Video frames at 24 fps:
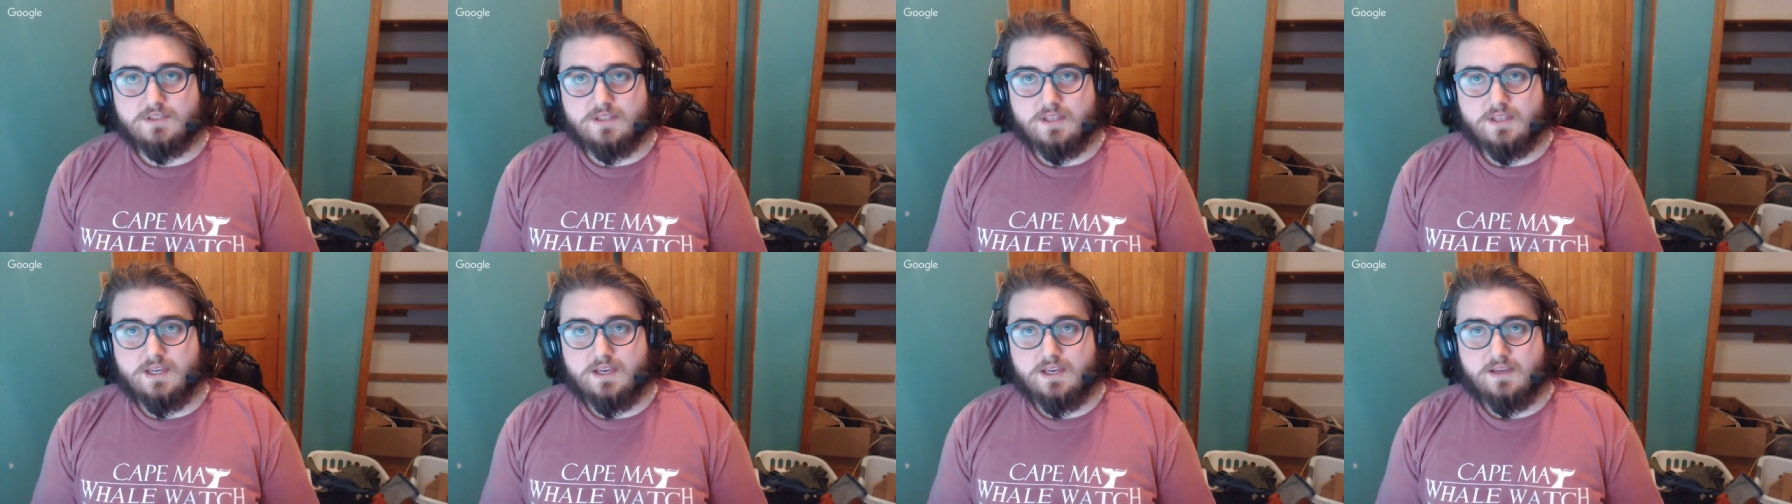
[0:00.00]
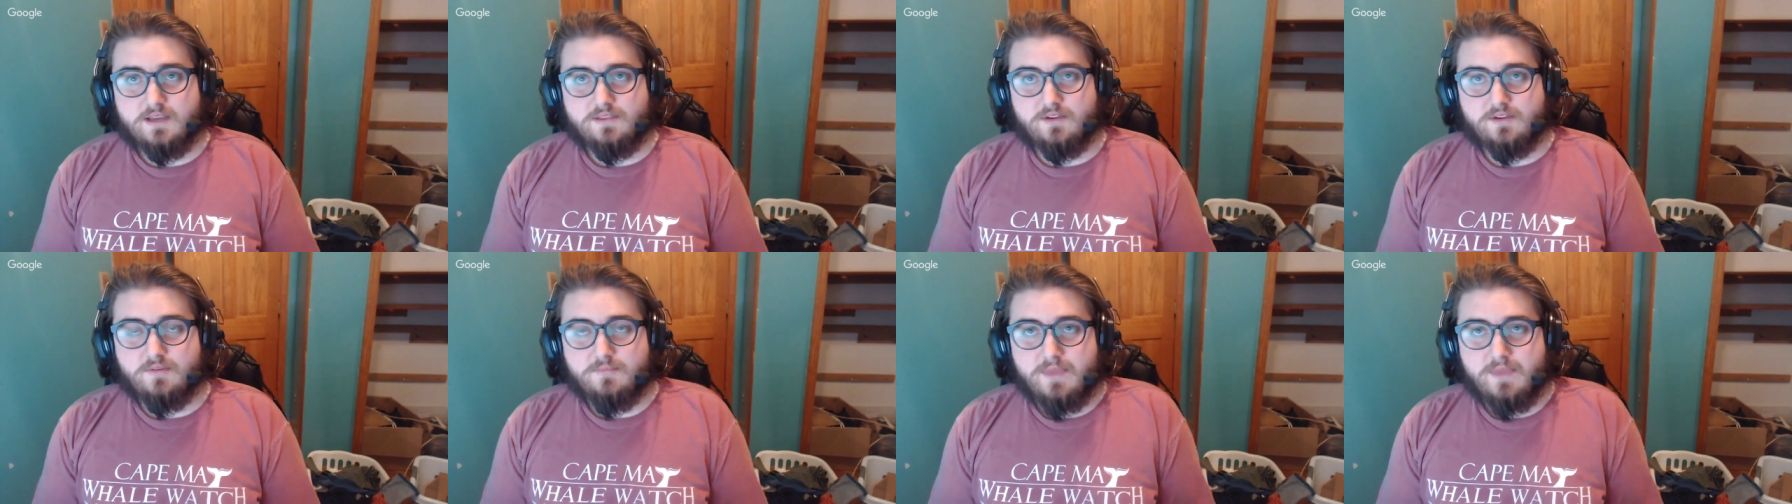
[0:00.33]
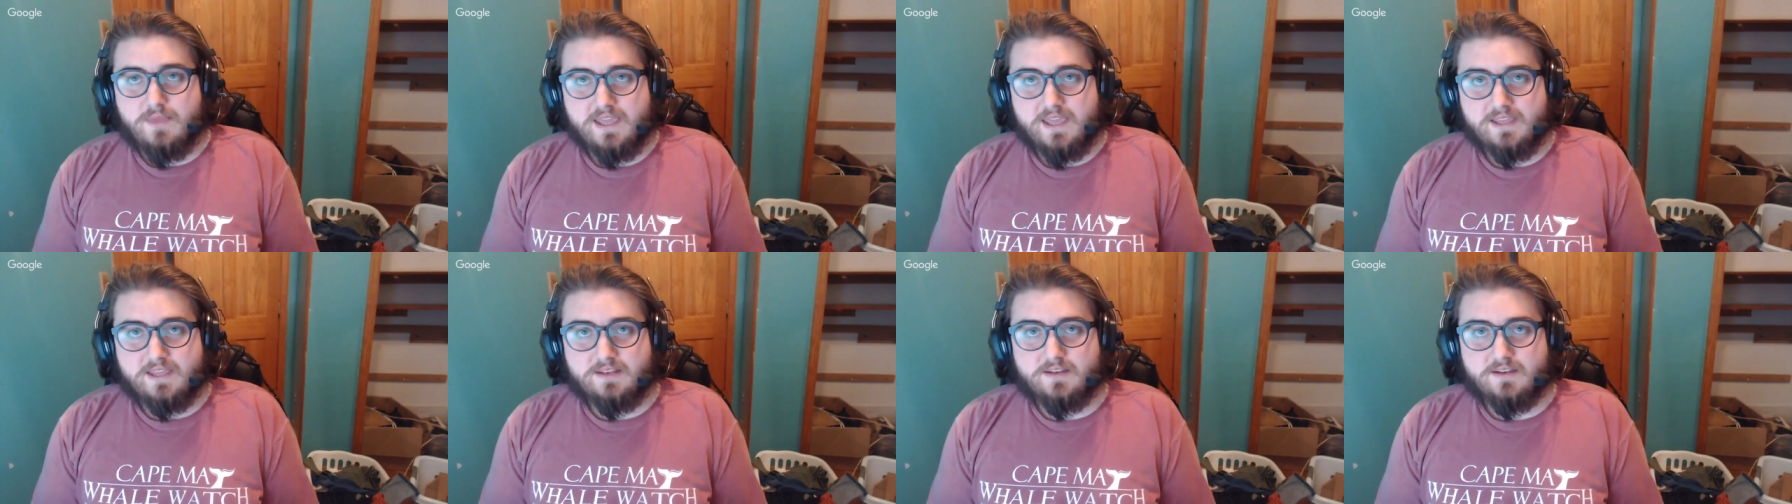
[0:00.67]
Uh, their
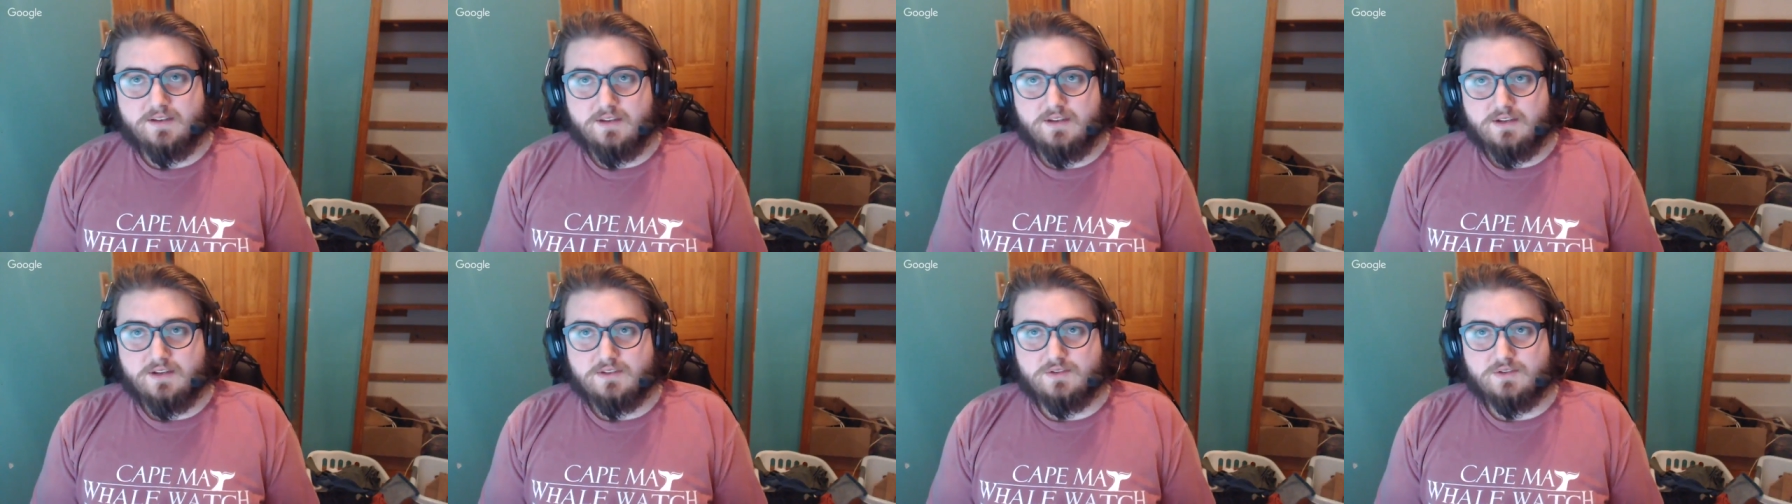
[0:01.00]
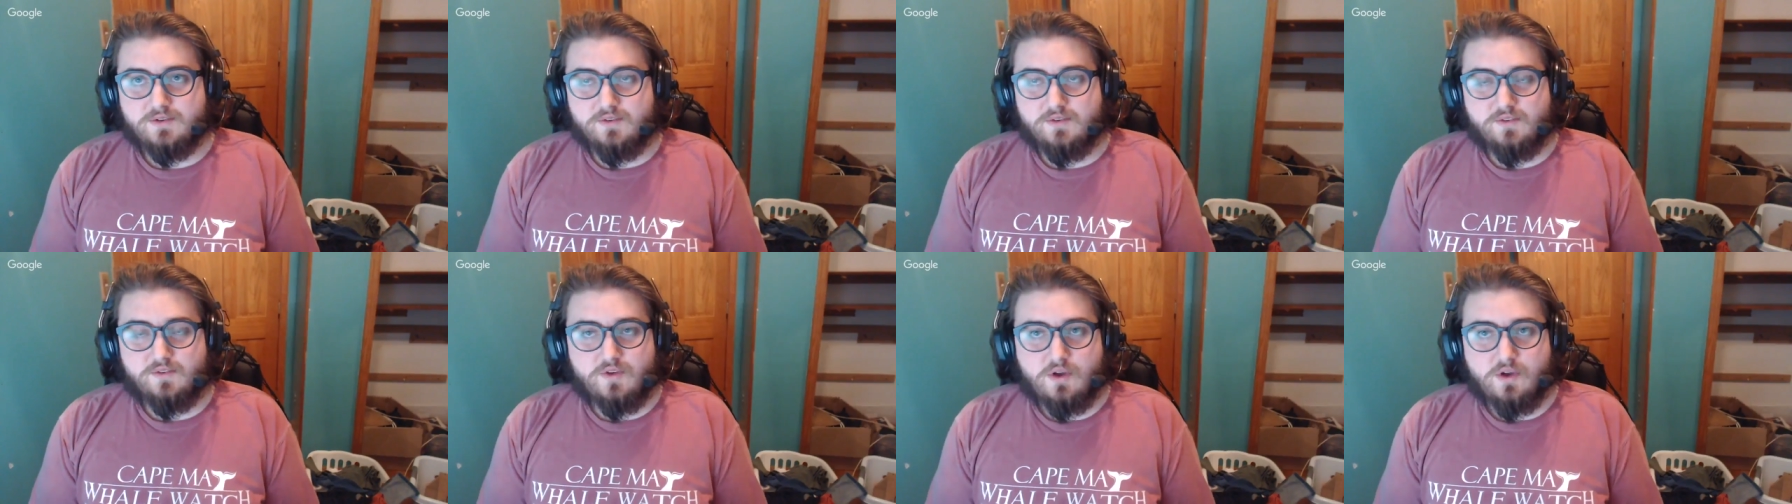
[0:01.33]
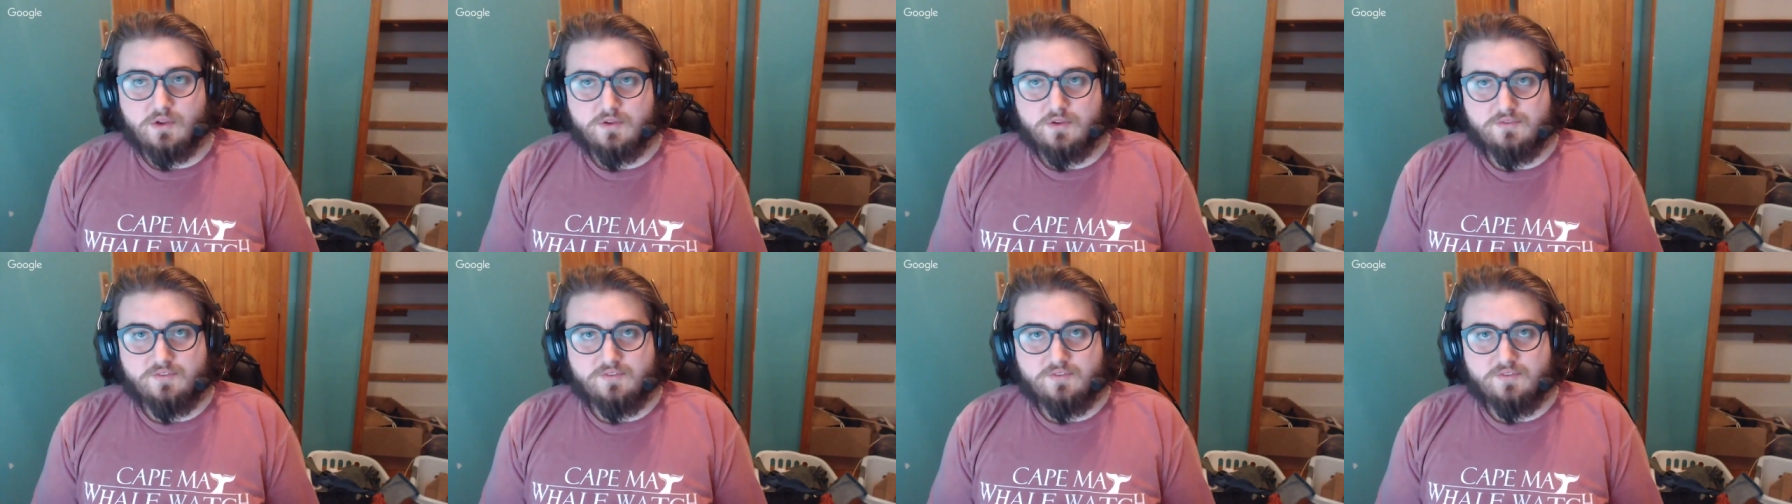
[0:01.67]
main sort of call to